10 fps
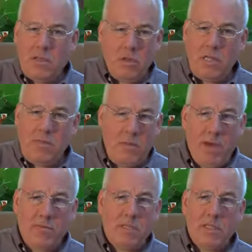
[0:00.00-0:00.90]
You don't need to be
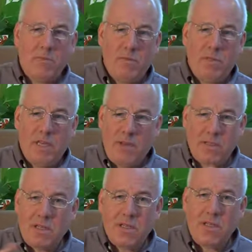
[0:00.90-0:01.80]
baptized to be saved. It
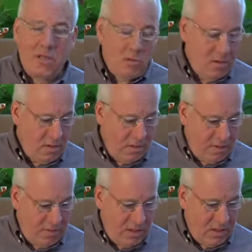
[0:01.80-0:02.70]
has nothing to do with your
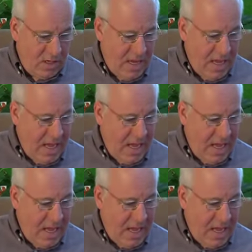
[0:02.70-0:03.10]
salvation.